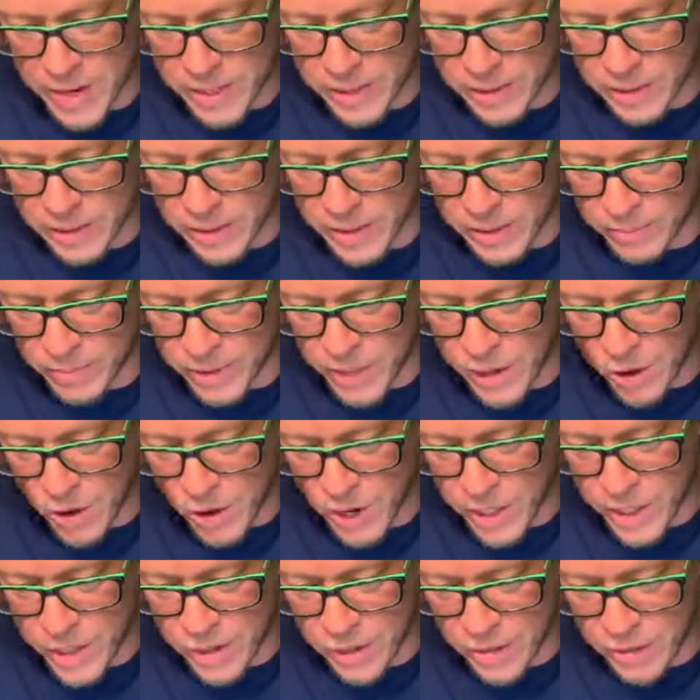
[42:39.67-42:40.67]
glibly
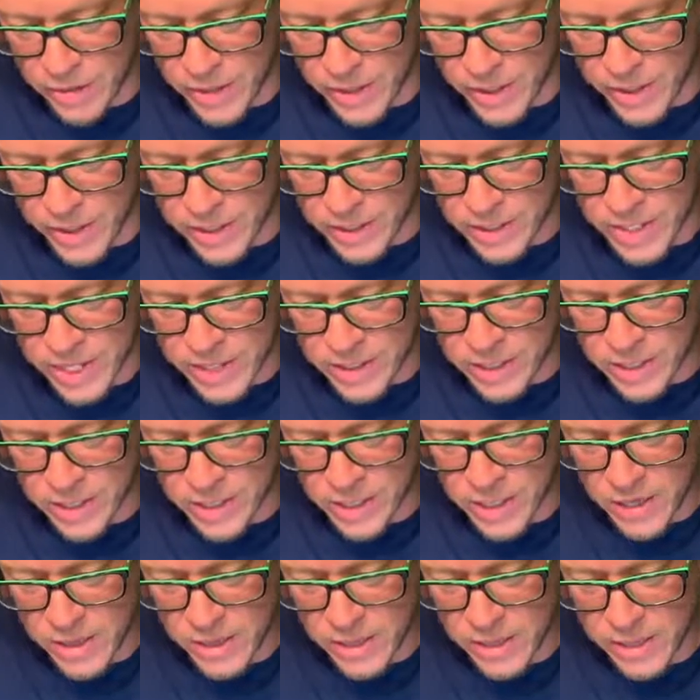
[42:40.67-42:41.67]
argue that it is necessary